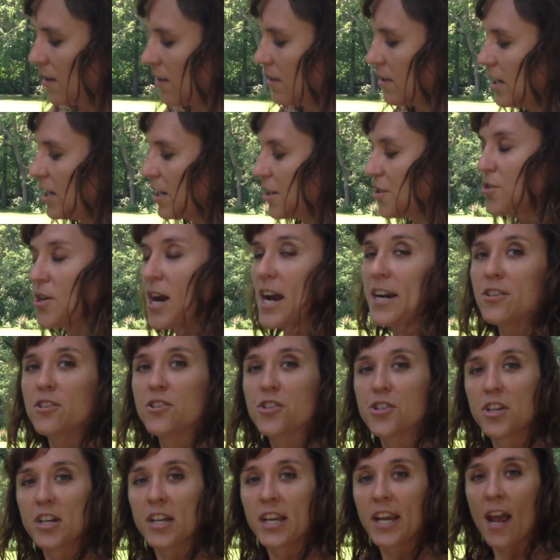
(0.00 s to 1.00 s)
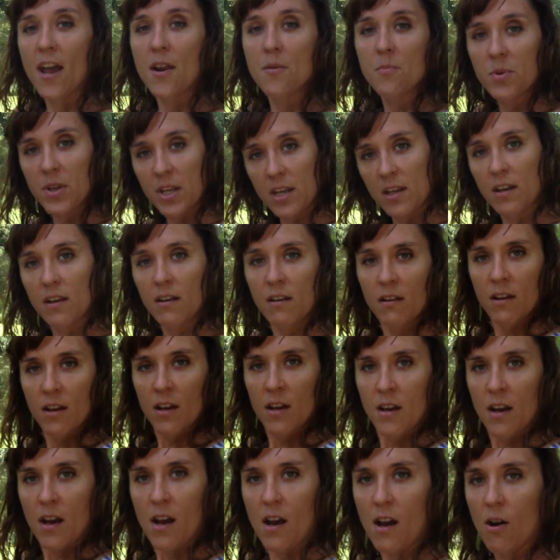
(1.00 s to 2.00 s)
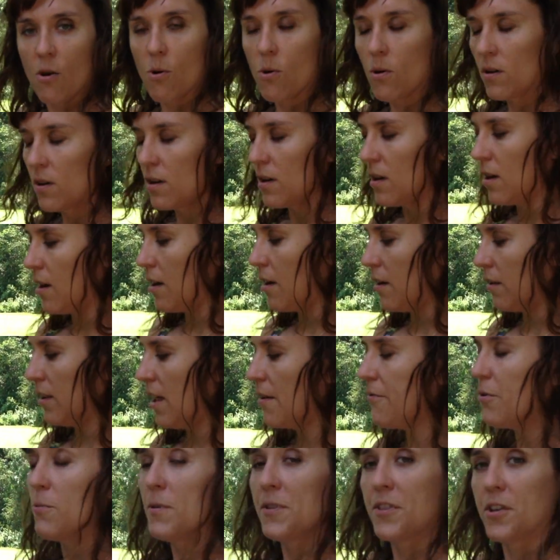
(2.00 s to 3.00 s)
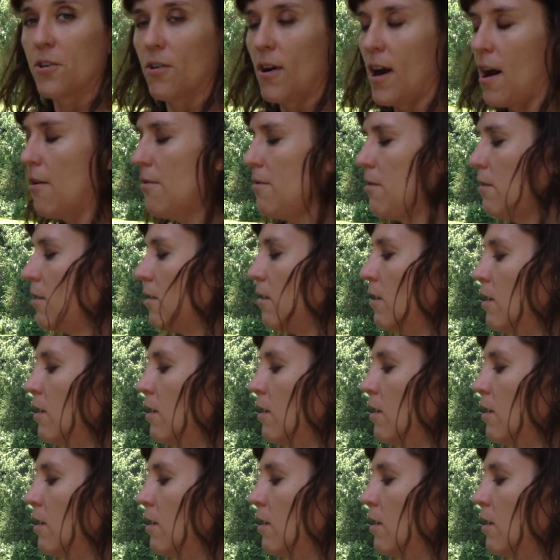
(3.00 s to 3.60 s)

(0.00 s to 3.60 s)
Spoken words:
The extractor should again be level with the ground,